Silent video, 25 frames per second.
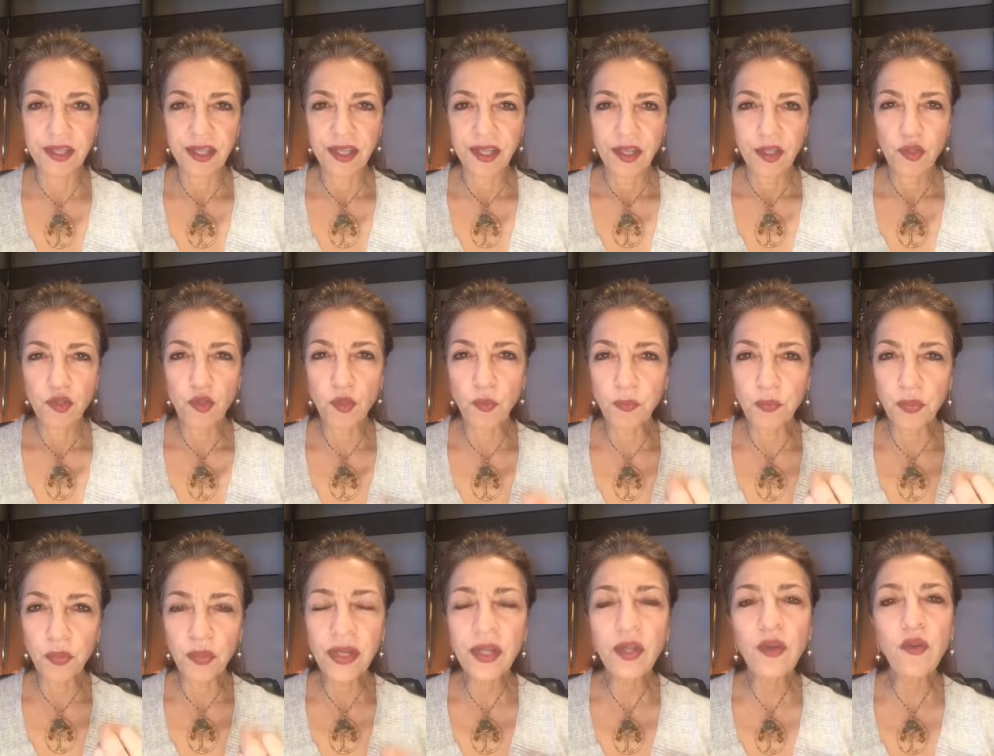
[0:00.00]
to
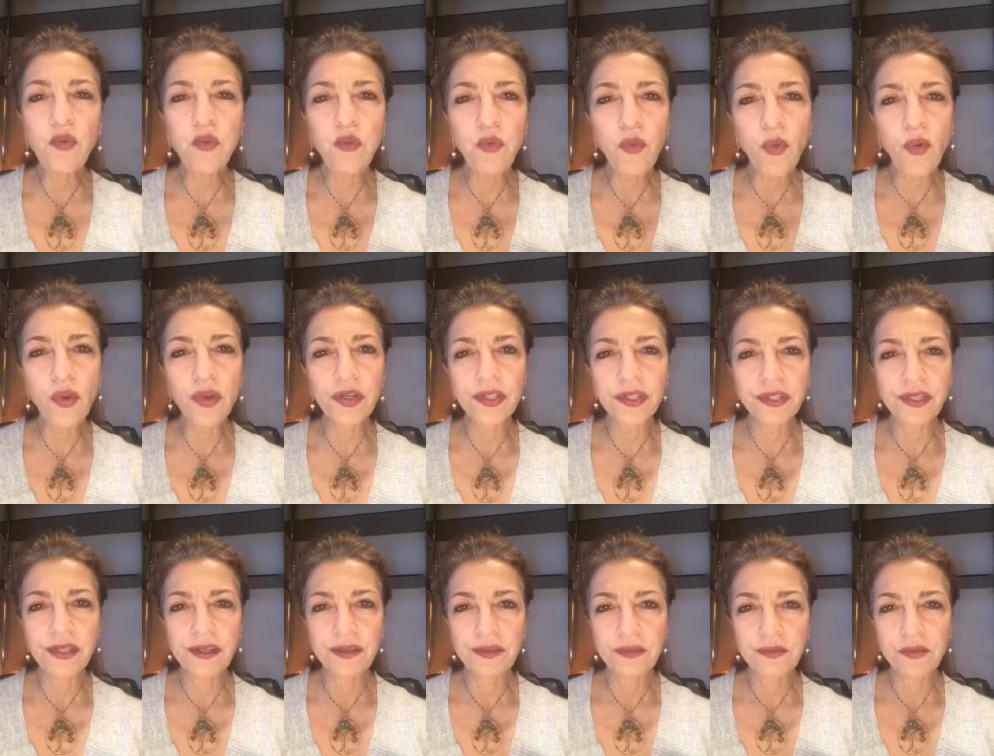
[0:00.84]
bring forth
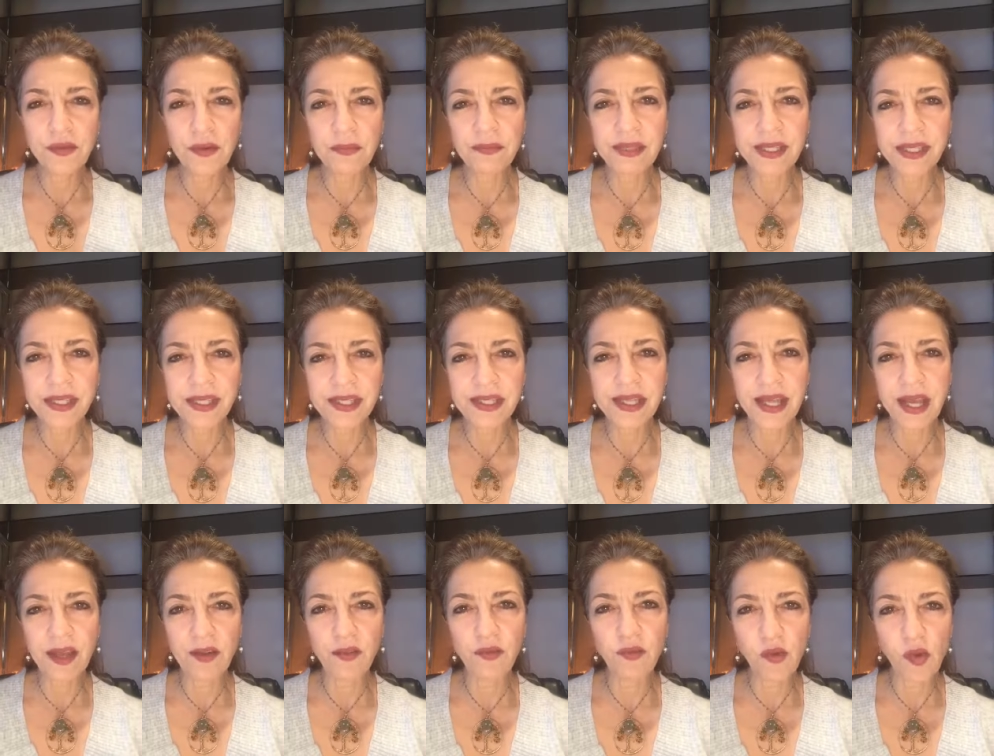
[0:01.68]
from this day
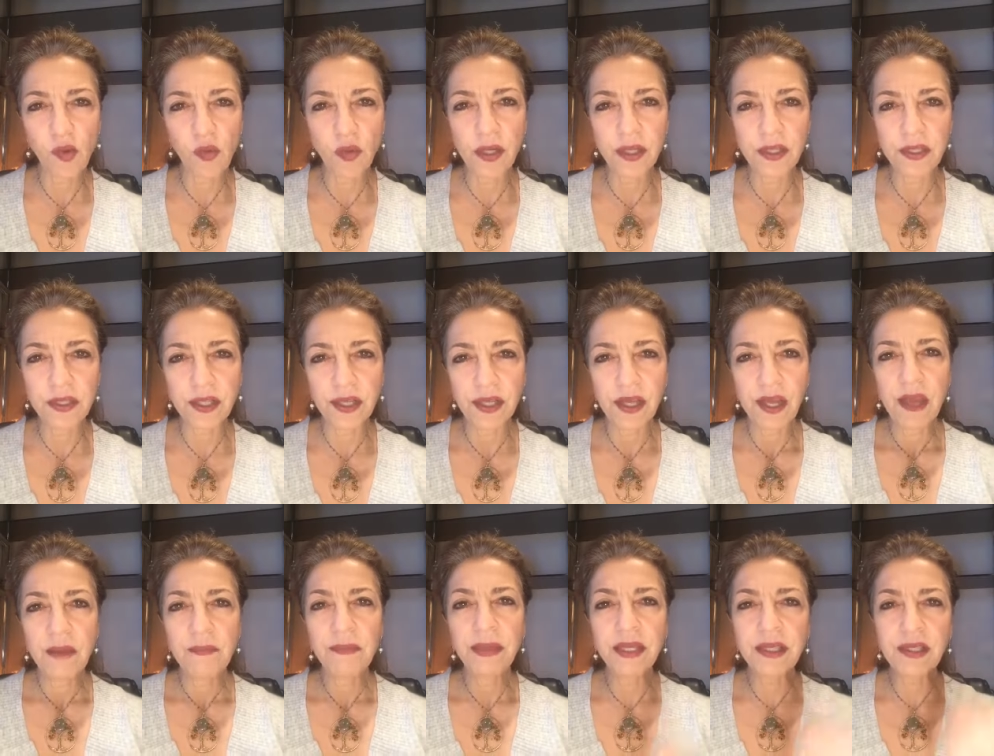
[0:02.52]
forward.
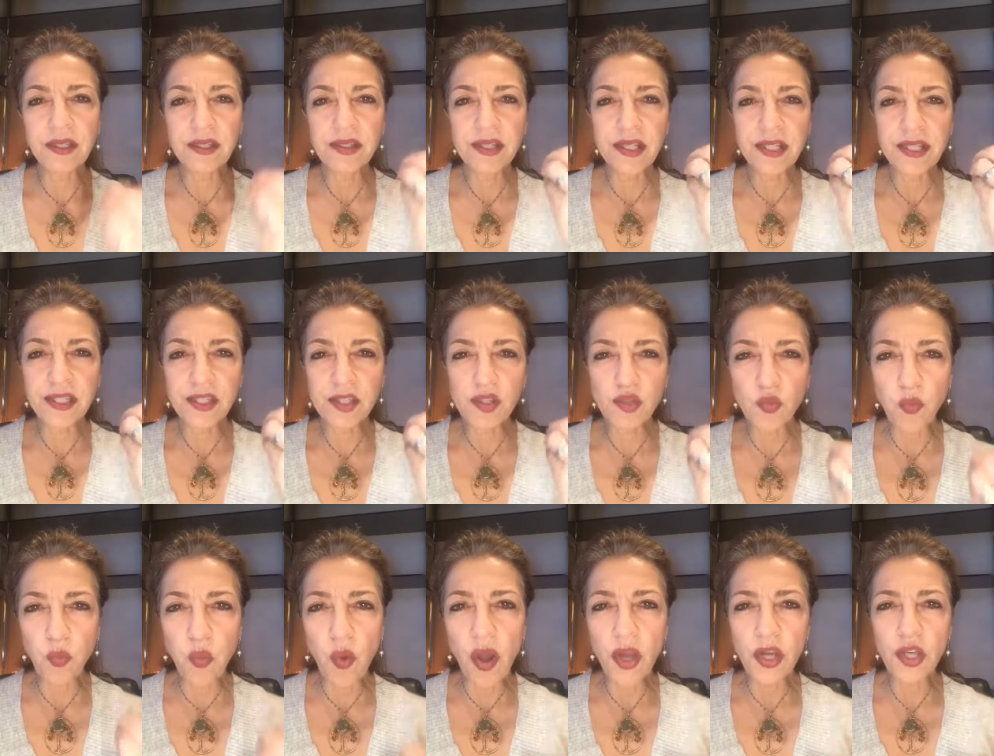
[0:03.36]
Because it is
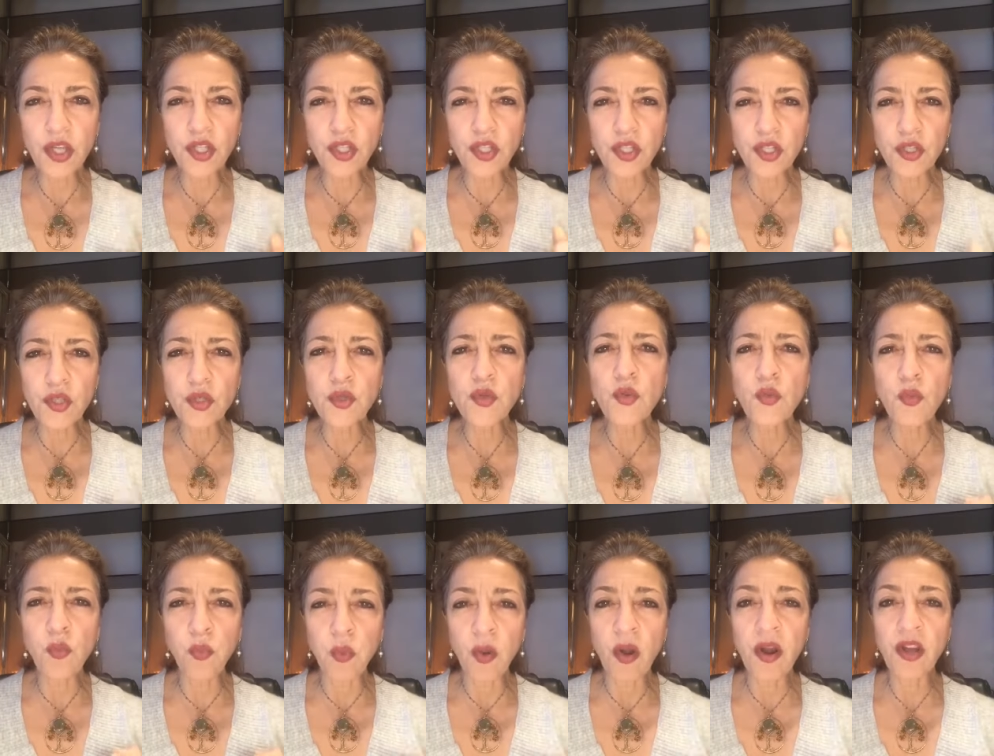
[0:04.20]
what you
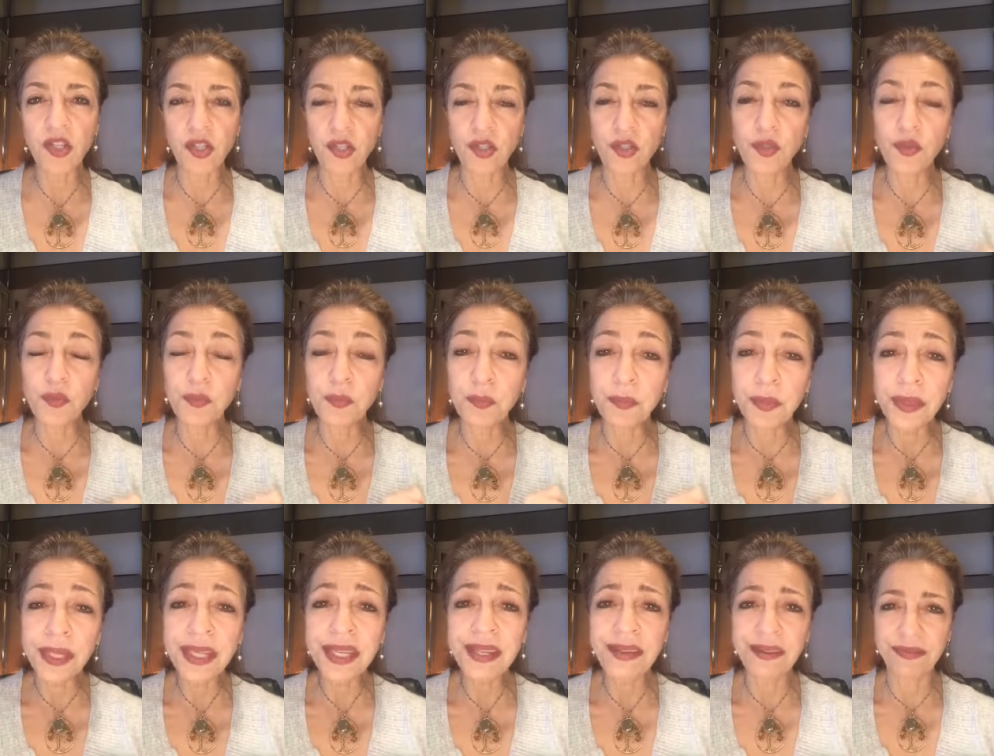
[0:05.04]
want to
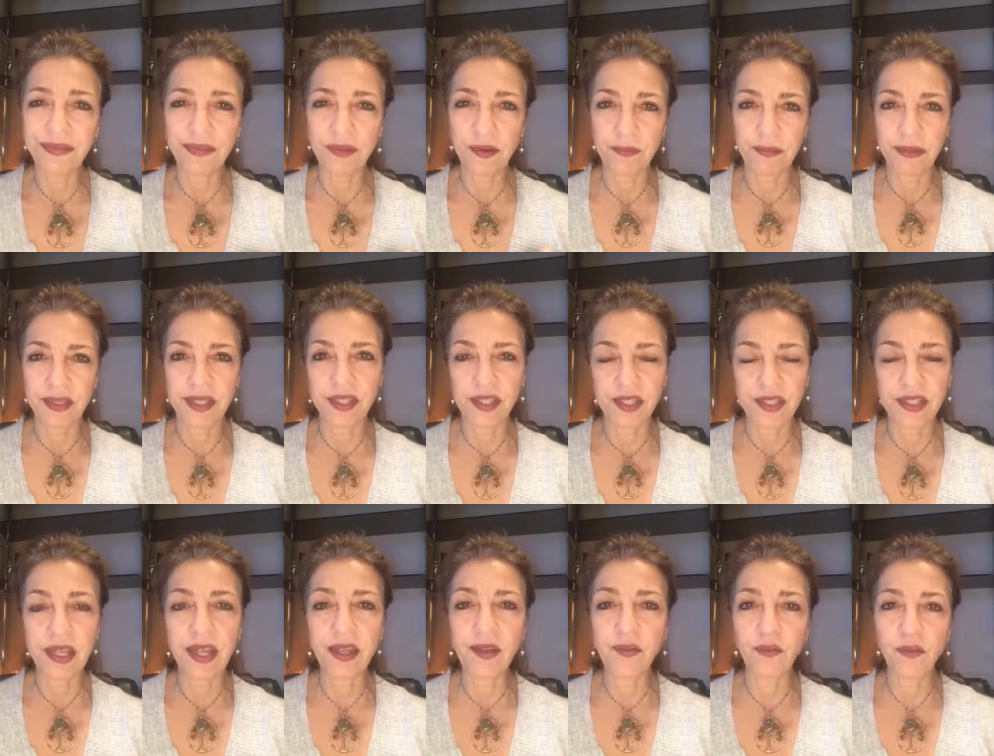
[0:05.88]
be from this
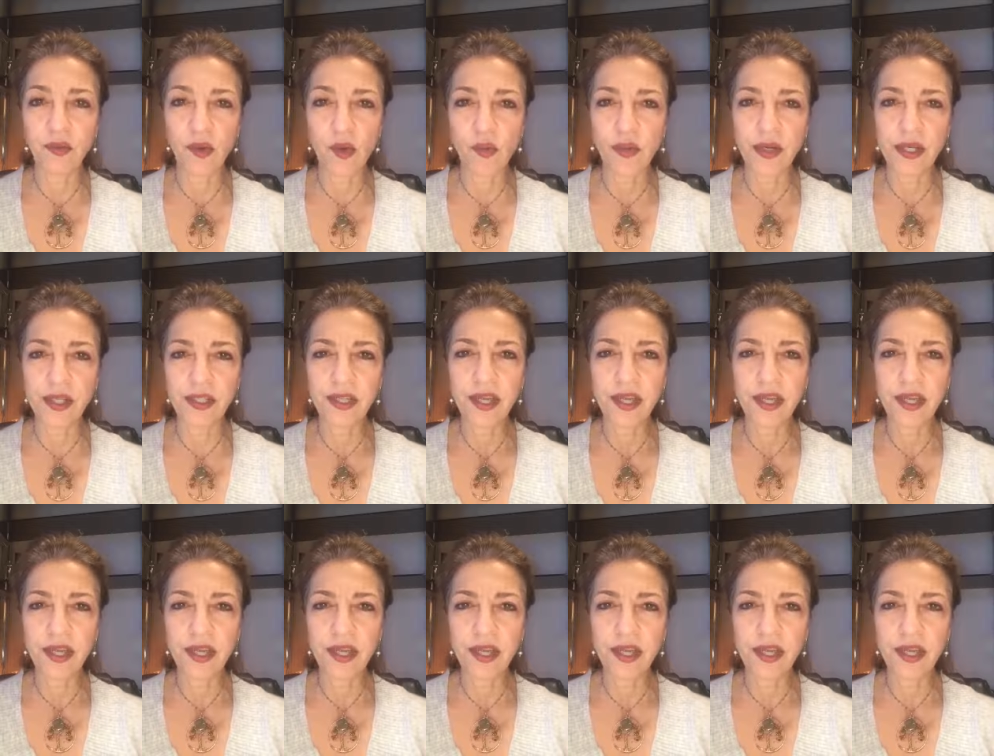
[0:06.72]
day forward.